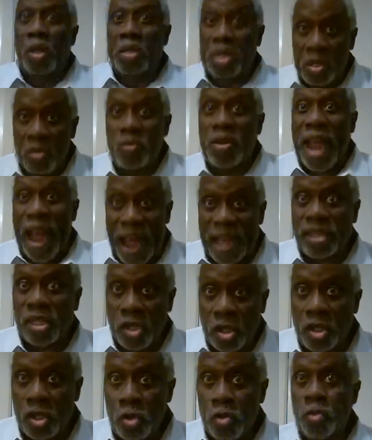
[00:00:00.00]
what you got
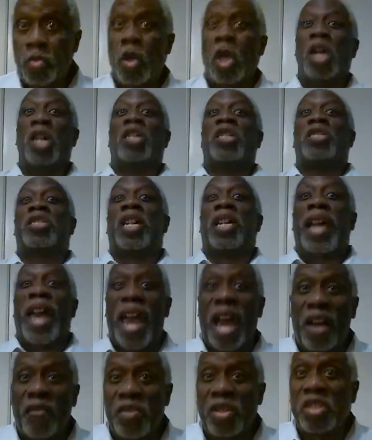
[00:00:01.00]
to do to
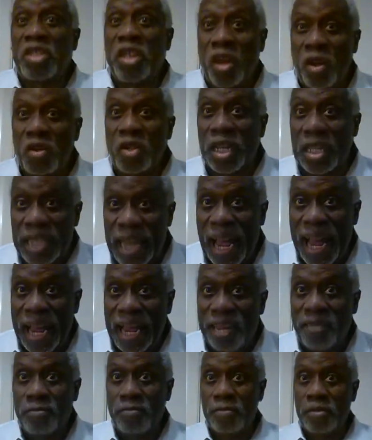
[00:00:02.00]
have eternal
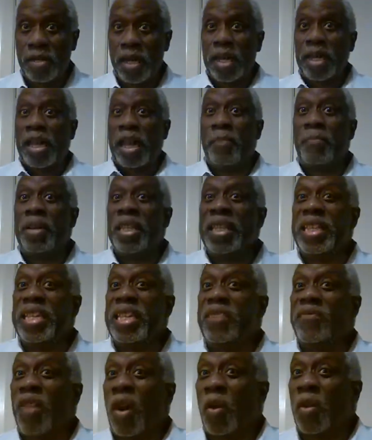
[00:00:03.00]
life and
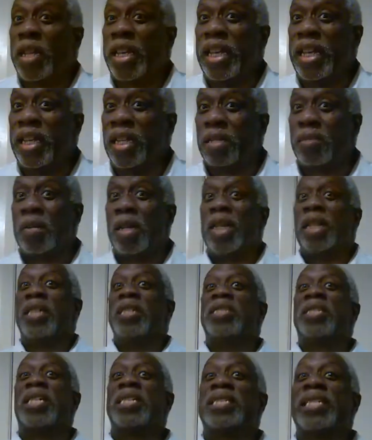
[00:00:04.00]
believe on him
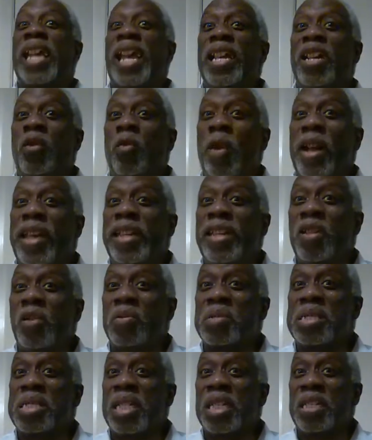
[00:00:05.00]
to take away
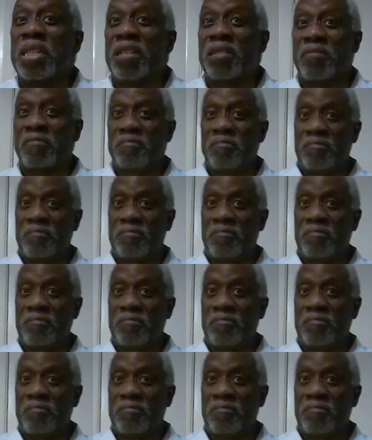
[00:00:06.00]
your sin.